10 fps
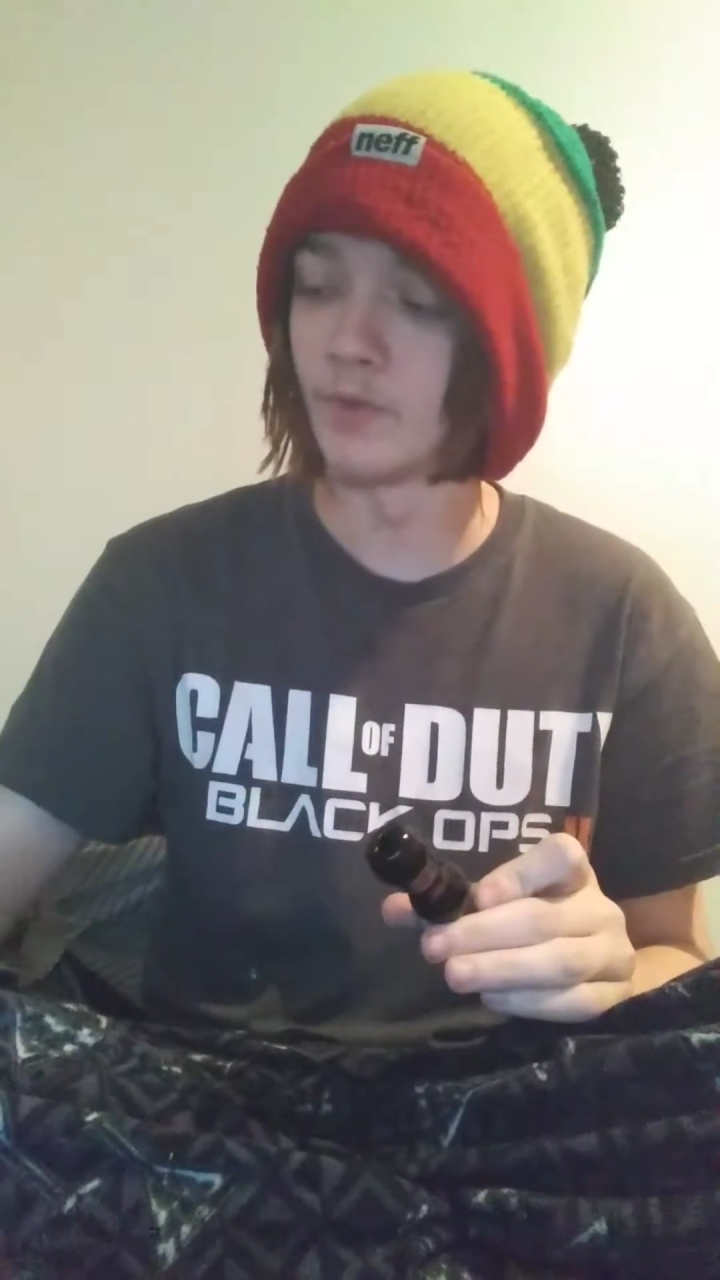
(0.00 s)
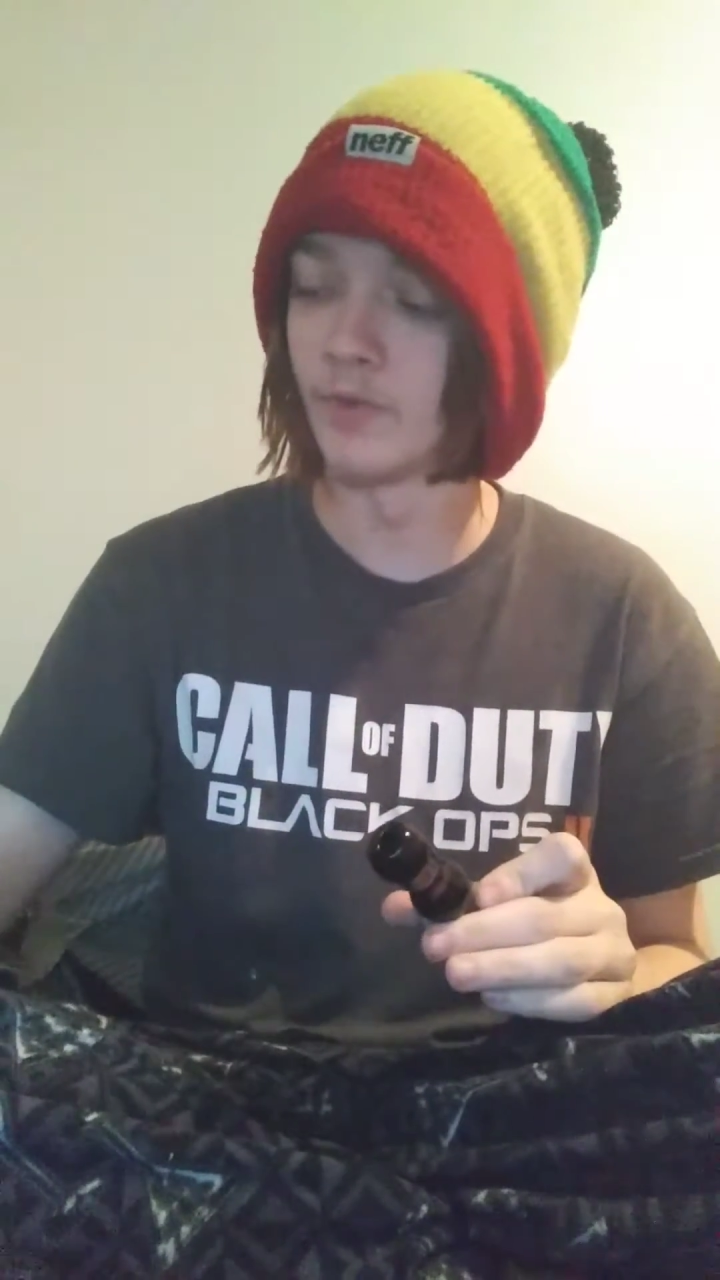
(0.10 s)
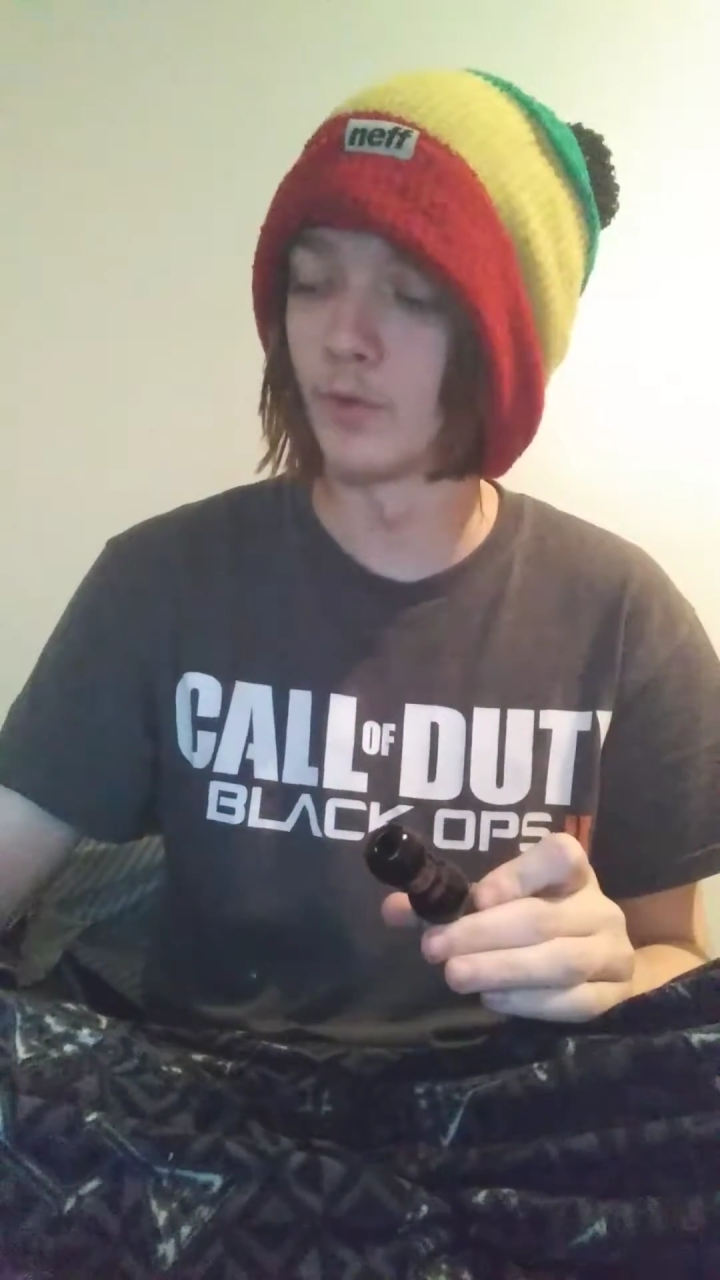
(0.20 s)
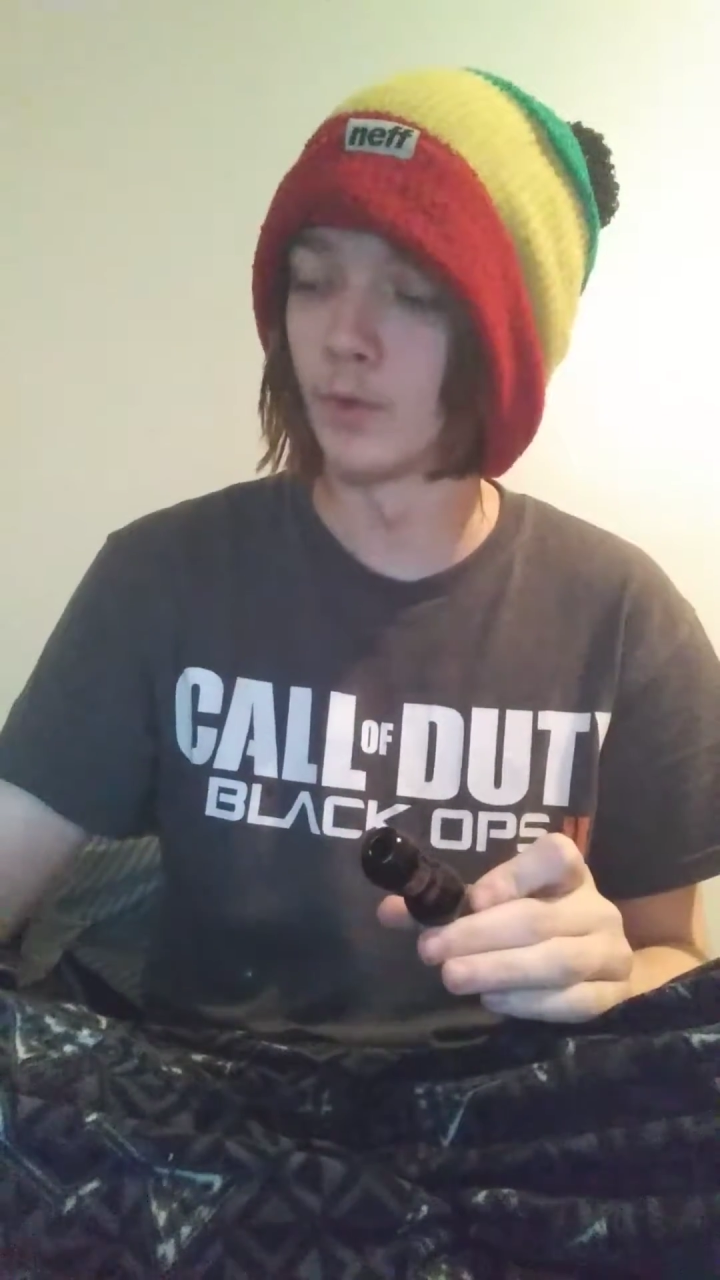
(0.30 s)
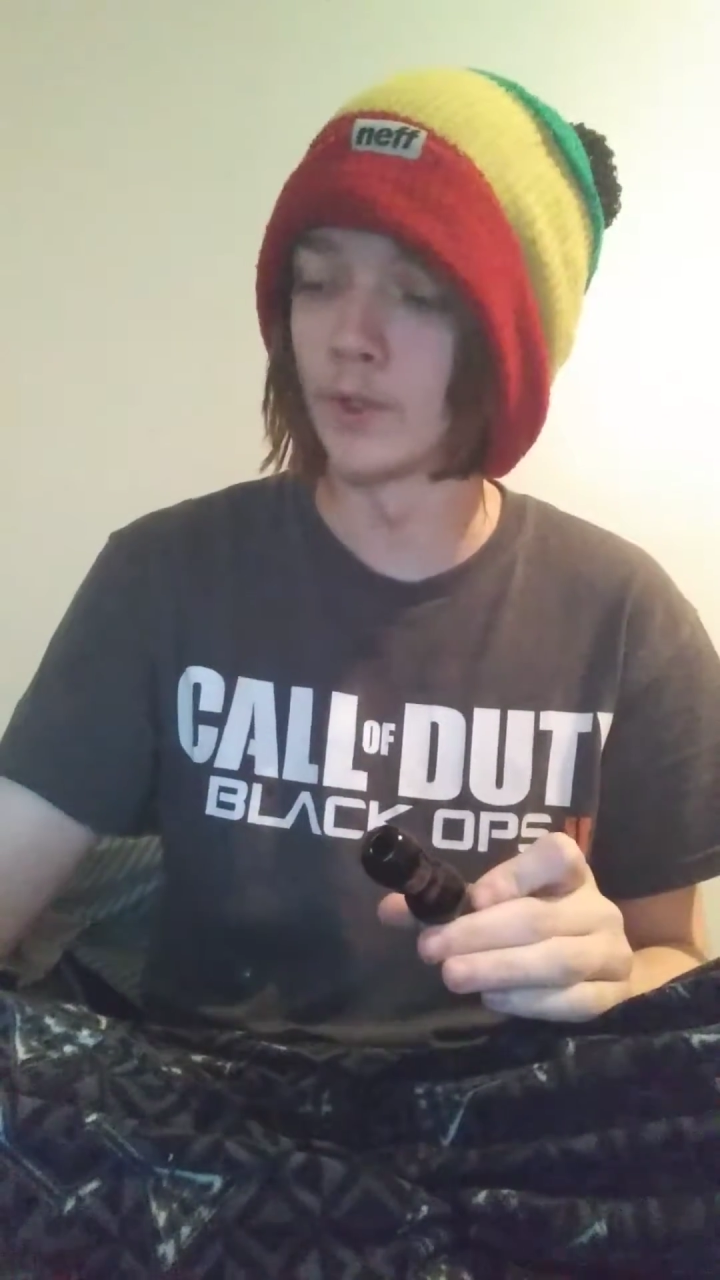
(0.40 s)

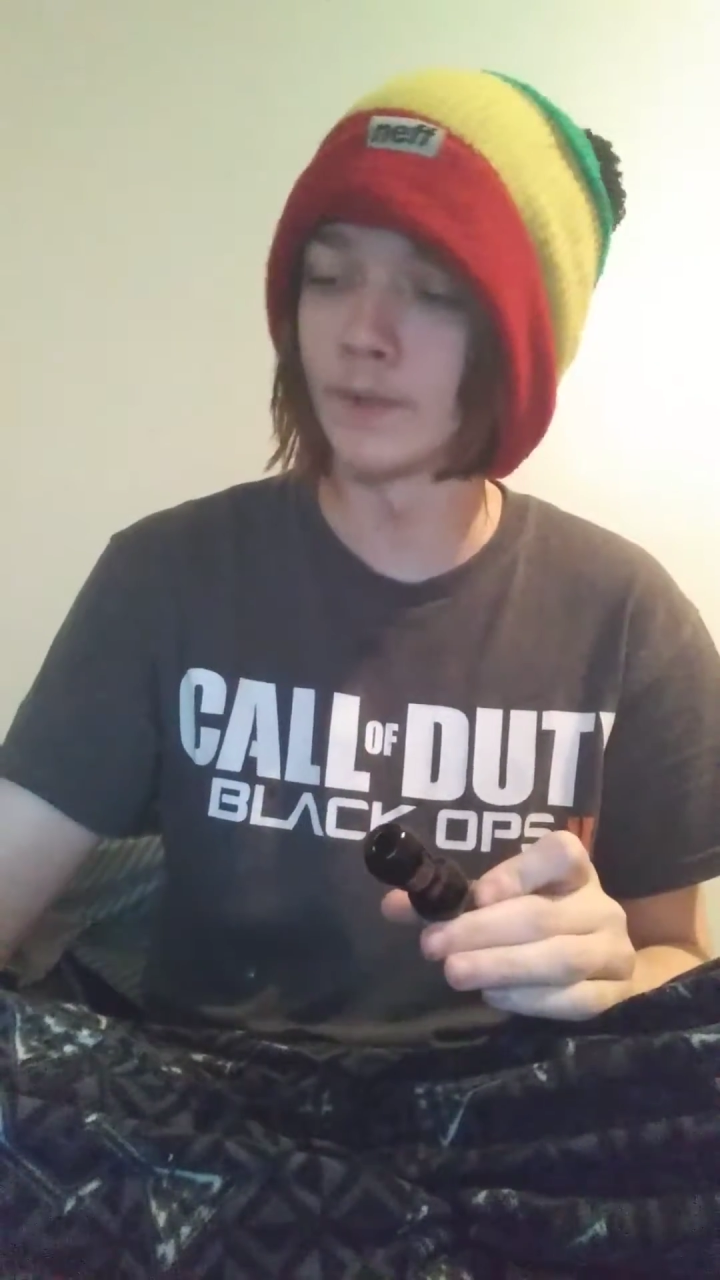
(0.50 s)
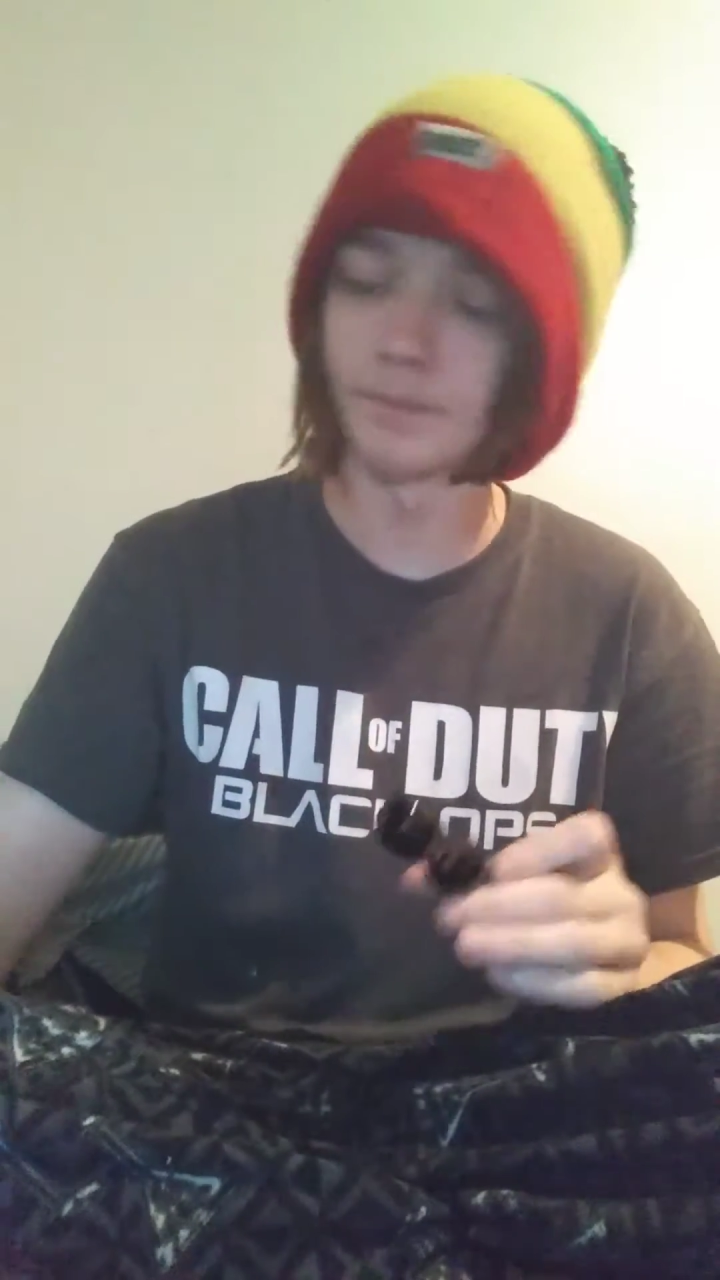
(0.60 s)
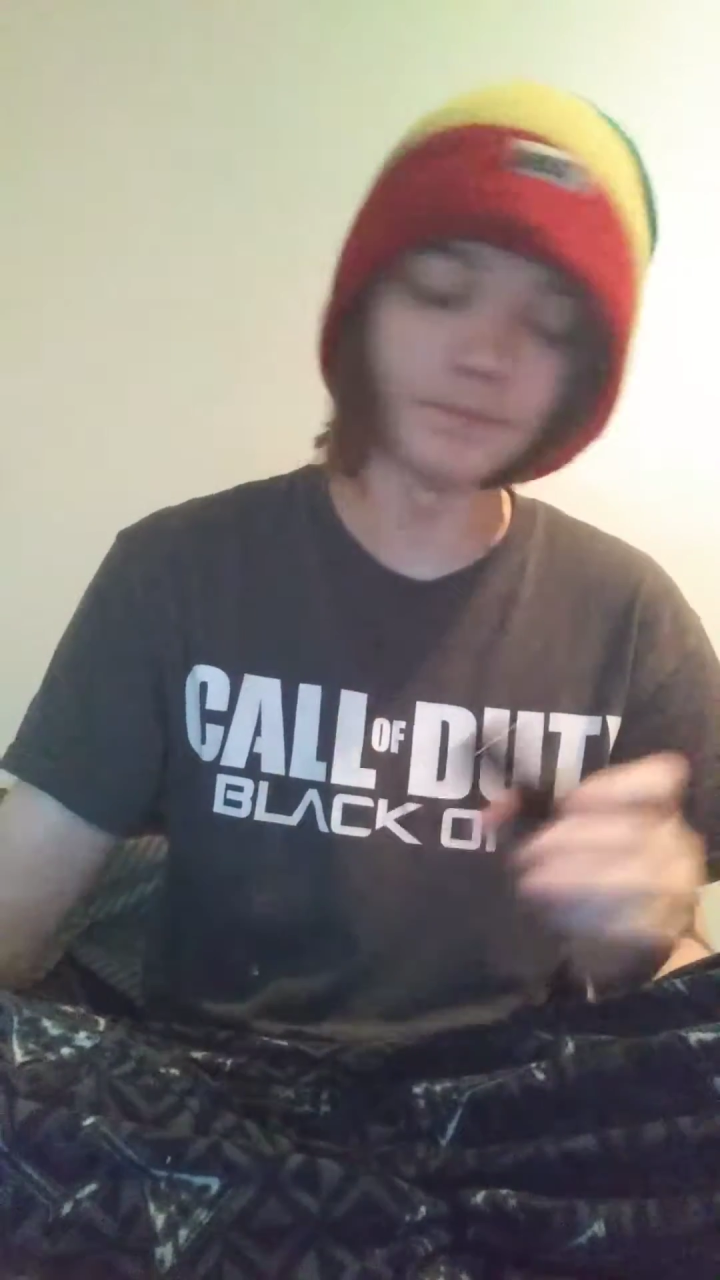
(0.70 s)
before,